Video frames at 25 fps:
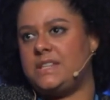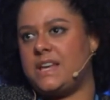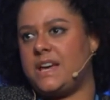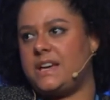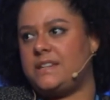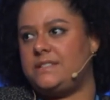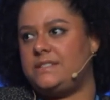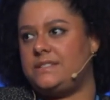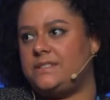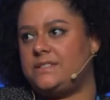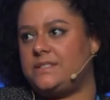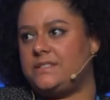
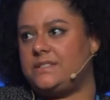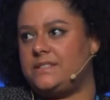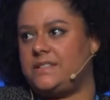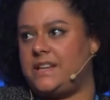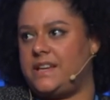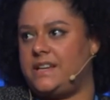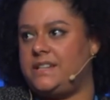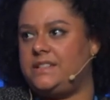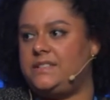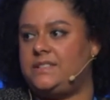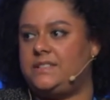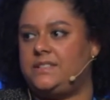that
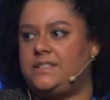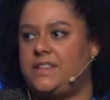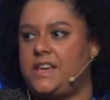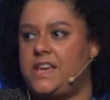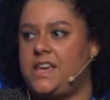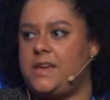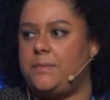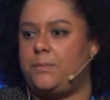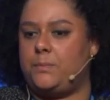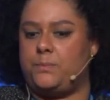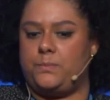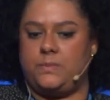they
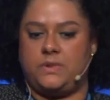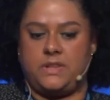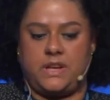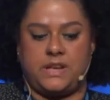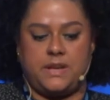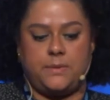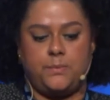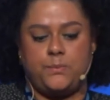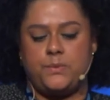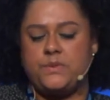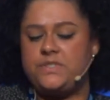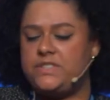see
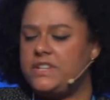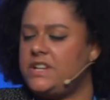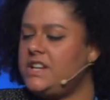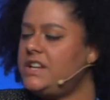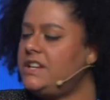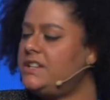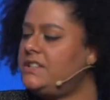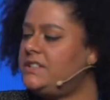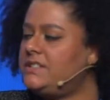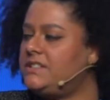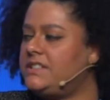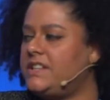like
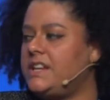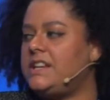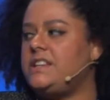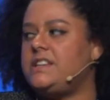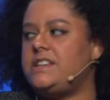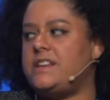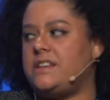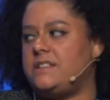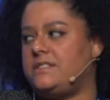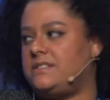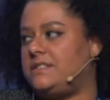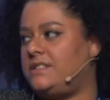Brazilians,
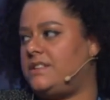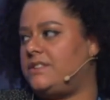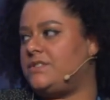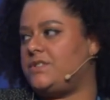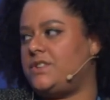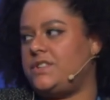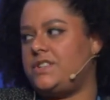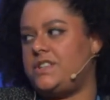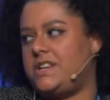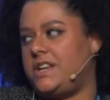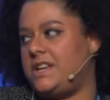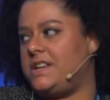Indians,
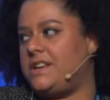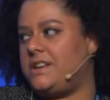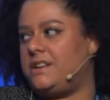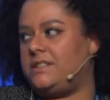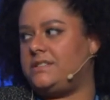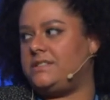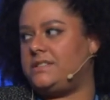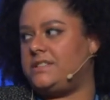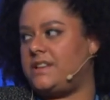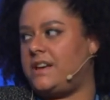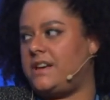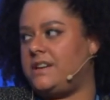
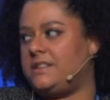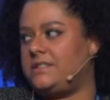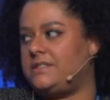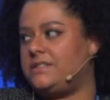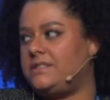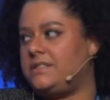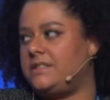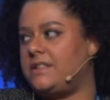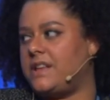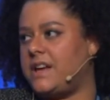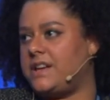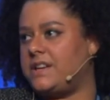Argentinians as
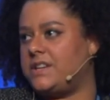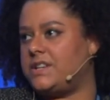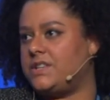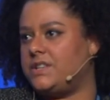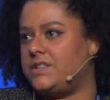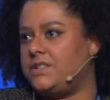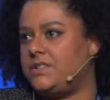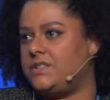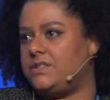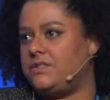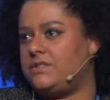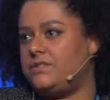like
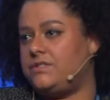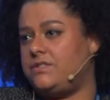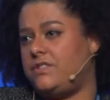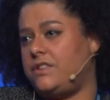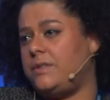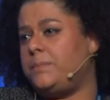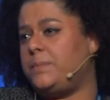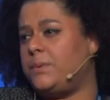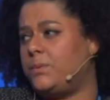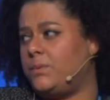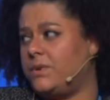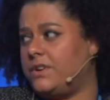
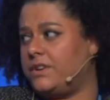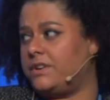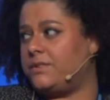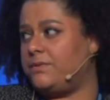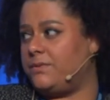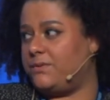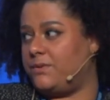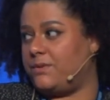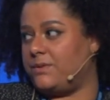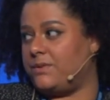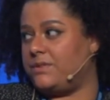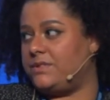cheap
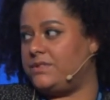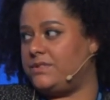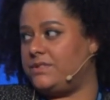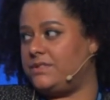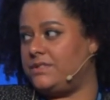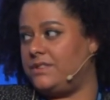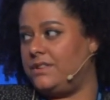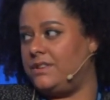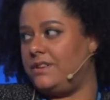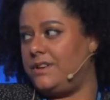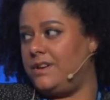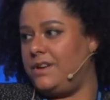
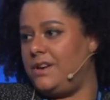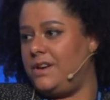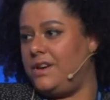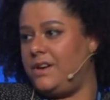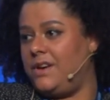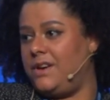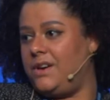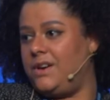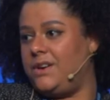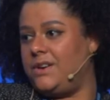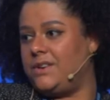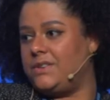workforce.
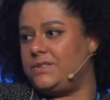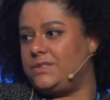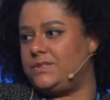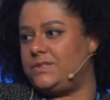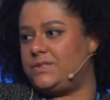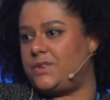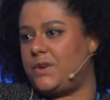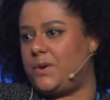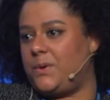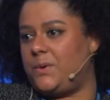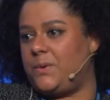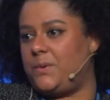
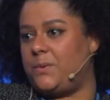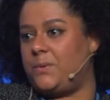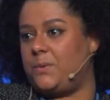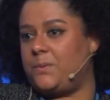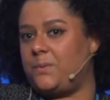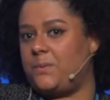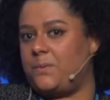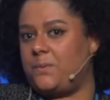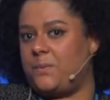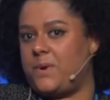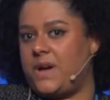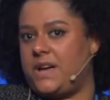
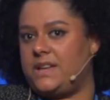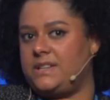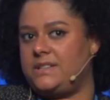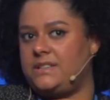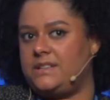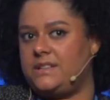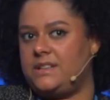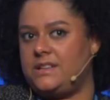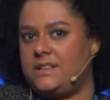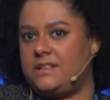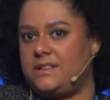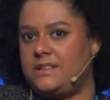So
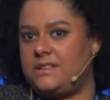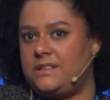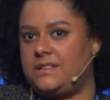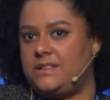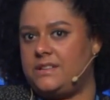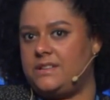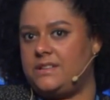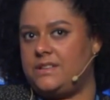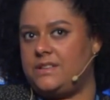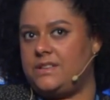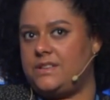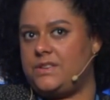when
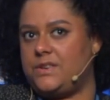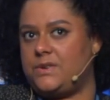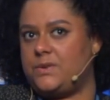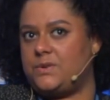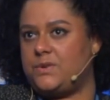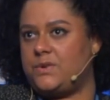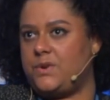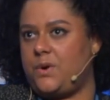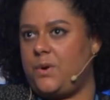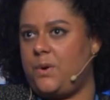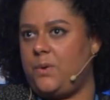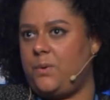
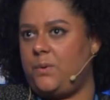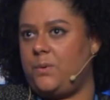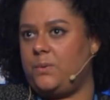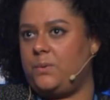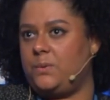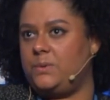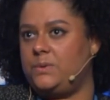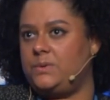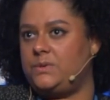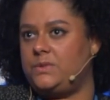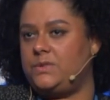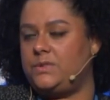you
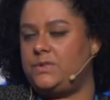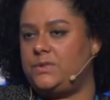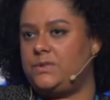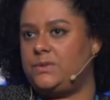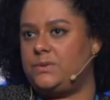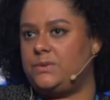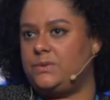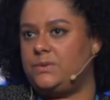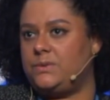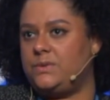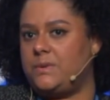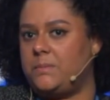go
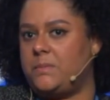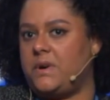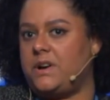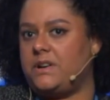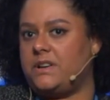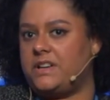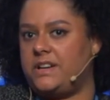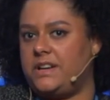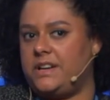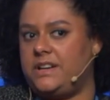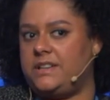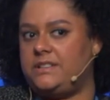to the
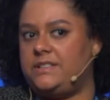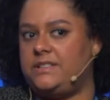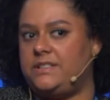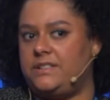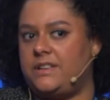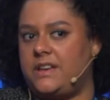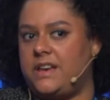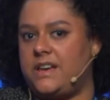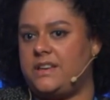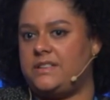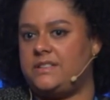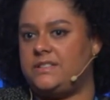
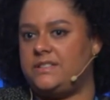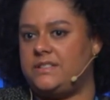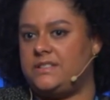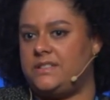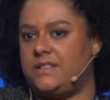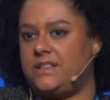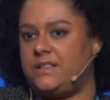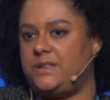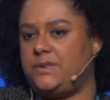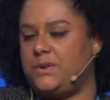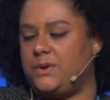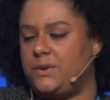market
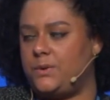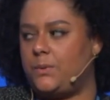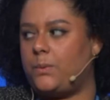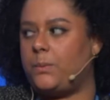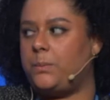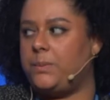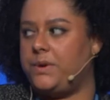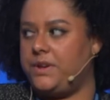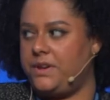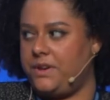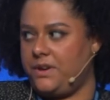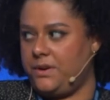as an
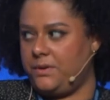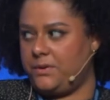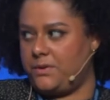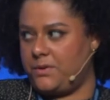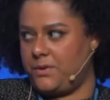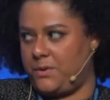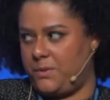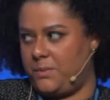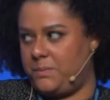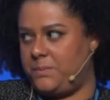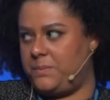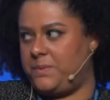European
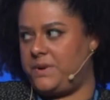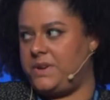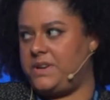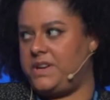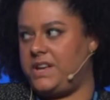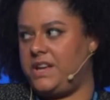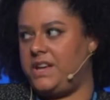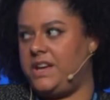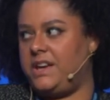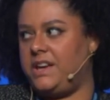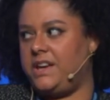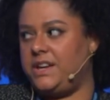
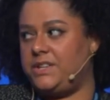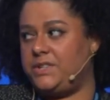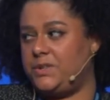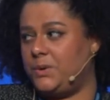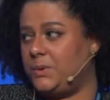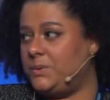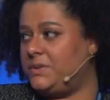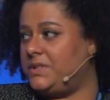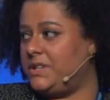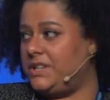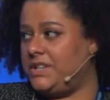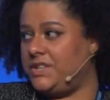company, it
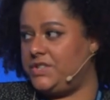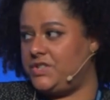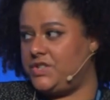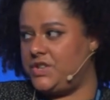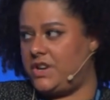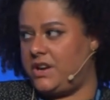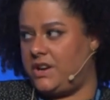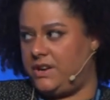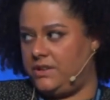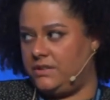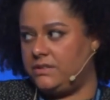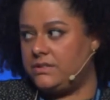totally
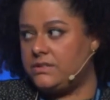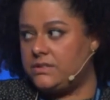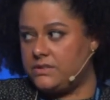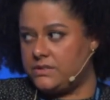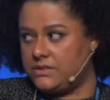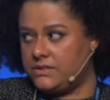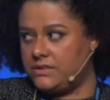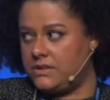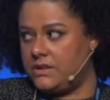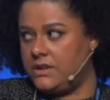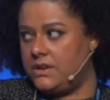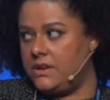
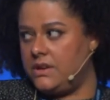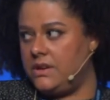changes.